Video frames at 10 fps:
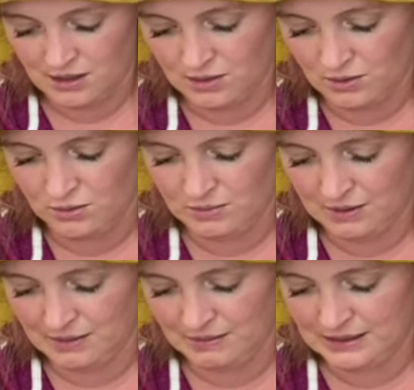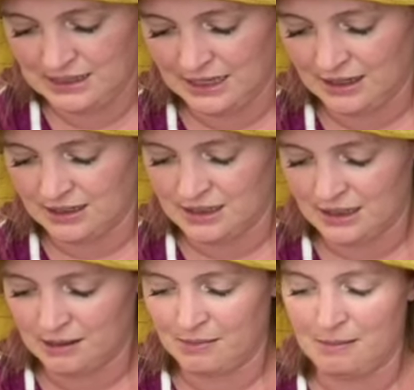Oh, let me see, you got
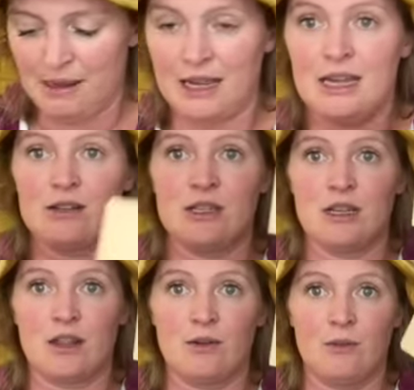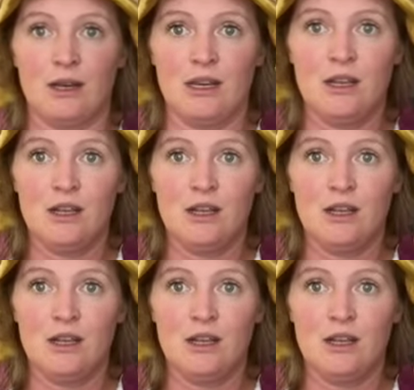stuck in my bag. Here's another one.